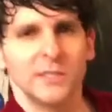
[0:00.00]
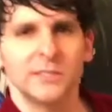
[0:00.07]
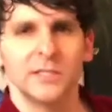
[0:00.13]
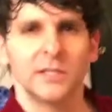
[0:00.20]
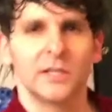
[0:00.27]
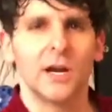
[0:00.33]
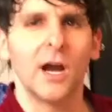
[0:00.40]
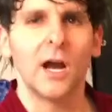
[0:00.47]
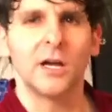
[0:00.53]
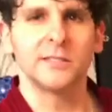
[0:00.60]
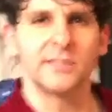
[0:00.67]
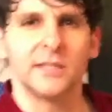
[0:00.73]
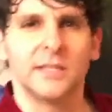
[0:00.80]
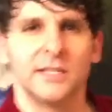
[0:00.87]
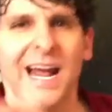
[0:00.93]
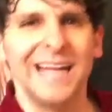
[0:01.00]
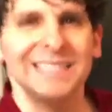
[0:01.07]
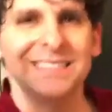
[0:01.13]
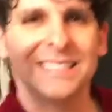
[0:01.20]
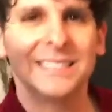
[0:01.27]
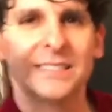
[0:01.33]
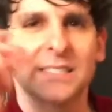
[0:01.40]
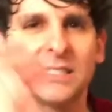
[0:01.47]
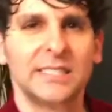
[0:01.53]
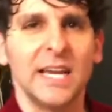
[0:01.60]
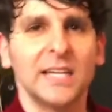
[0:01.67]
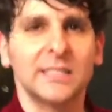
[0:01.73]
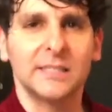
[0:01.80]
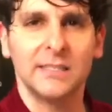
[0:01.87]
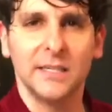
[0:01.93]
and girls, in the
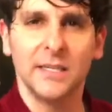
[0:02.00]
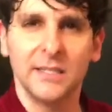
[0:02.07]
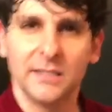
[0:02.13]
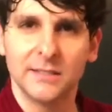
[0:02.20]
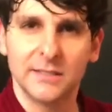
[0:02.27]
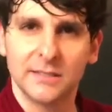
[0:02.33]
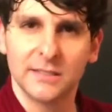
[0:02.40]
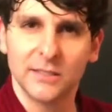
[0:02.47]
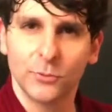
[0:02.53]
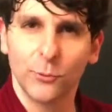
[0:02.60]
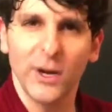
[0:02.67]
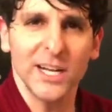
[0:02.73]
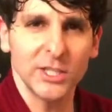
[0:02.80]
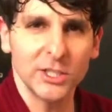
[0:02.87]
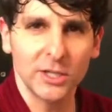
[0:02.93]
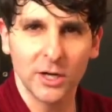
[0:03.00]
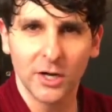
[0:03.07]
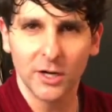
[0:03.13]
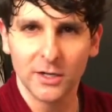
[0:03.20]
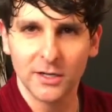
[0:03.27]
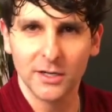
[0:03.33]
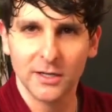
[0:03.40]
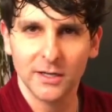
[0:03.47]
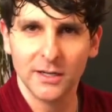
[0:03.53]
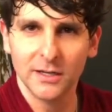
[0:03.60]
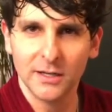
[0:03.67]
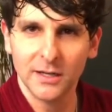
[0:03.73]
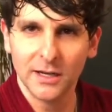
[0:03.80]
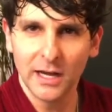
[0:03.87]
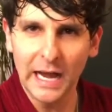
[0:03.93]
1960s, Richard
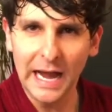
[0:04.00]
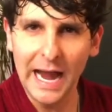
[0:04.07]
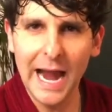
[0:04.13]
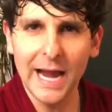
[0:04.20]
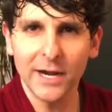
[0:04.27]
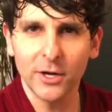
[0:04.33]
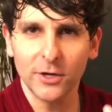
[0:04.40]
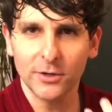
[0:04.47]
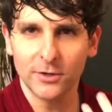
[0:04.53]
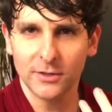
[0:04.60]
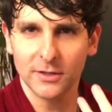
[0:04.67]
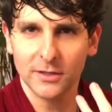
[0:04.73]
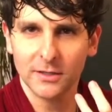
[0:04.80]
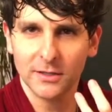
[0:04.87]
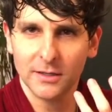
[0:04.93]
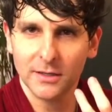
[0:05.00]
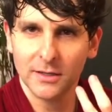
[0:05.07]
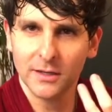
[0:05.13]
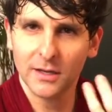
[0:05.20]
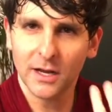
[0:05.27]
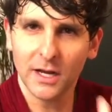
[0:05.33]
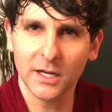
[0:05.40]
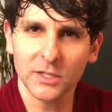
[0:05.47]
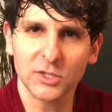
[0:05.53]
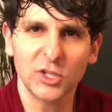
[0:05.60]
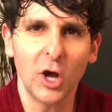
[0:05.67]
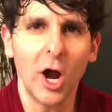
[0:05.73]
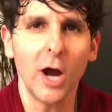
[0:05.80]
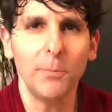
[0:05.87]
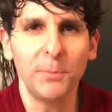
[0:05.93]
hired a
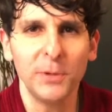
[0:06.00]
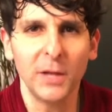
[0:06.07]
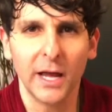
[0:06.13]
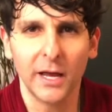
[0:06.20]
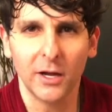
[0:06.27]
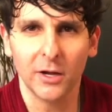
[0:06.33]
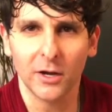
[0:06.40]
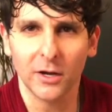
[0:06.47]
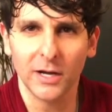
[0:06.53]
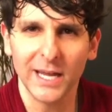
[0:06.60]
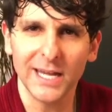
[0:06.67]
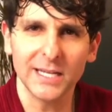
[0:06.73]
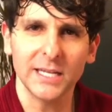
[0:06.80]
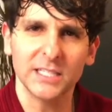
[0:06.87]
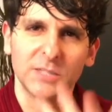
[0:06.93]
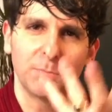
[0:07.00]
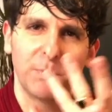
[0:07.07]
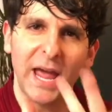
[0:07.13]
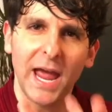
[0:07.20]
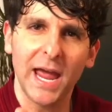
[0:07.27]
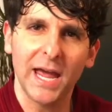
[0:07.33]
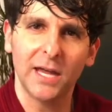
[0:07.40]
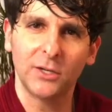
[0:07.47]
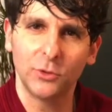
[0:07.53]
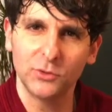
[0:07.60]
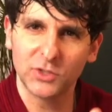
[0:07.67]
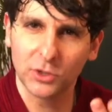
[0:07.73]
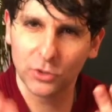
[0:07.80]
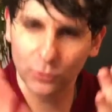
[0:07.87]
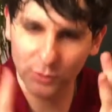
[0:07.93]
guitar player in his band whose
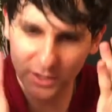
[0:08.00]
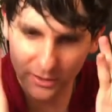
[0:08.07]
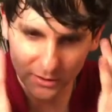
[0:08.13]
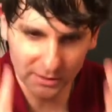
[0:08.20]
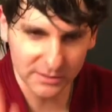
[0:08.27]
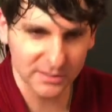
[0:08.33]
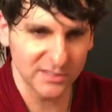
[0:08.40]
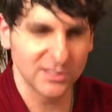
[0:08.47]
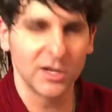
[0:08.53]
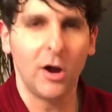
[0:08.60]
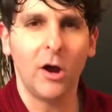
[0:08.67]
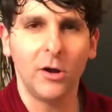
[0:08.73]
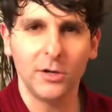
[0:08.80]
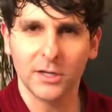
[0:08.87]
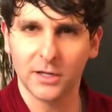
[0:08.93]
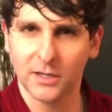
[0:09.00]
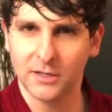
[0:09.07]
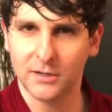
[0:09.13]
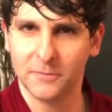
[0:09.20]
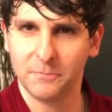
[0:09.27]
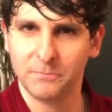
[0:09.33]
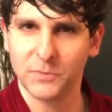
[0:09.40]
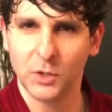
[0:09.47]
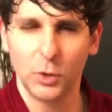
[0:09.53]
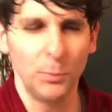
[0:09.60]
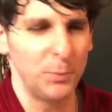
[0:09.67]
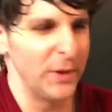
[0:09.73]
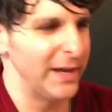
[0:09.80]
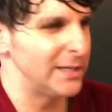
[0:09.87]
career he started, who played